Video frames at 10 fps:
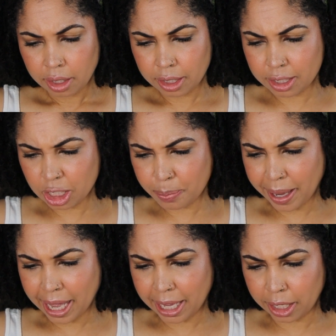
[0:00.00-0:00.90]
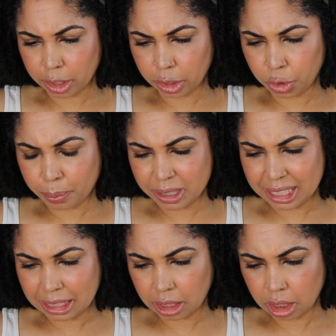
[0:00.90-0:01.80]
This is by
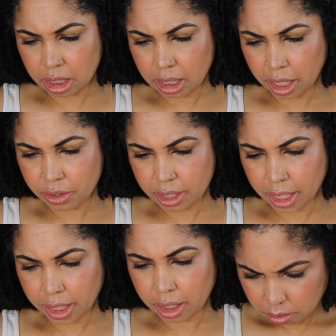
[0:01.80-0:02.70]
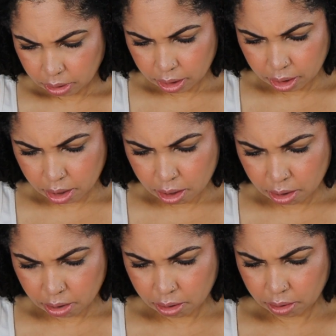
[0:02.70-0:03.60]
Lubitin. Is that how you say it? What is this
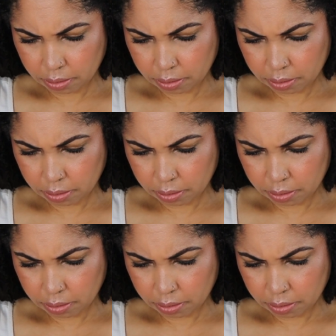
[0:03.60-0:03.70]
called?